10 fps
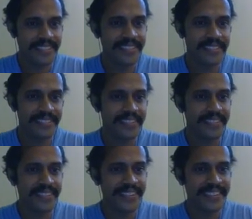happens,
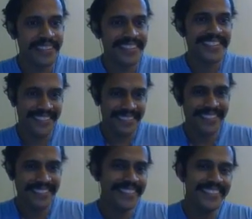everything people
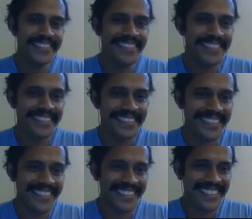start hate.
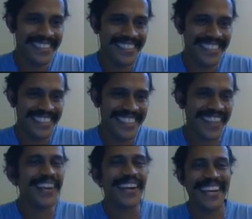They
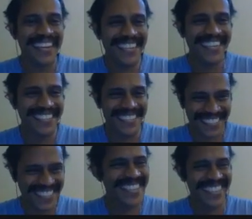become enemy.
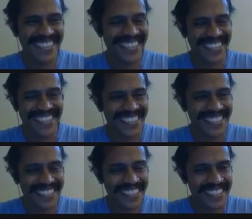So the German
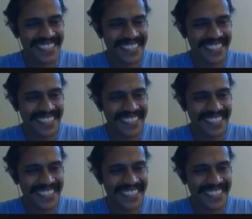Shepherd